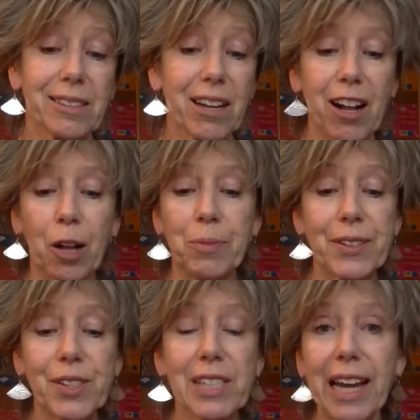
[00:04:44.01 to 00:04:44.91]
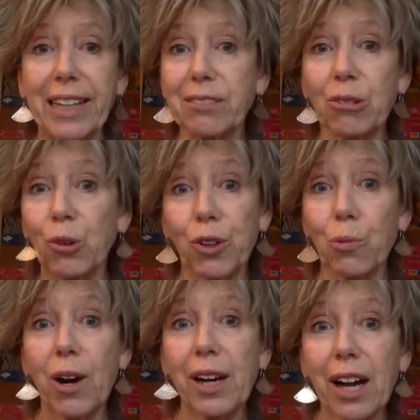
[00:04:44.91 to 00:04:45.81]
term instead, or the
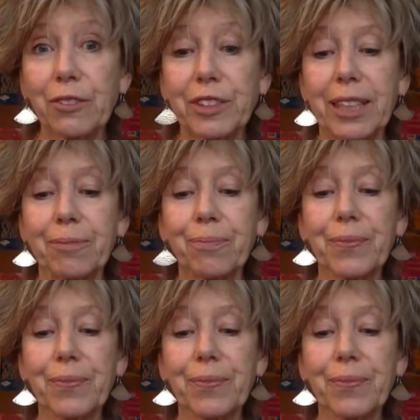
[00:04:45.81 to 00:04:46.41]
one after.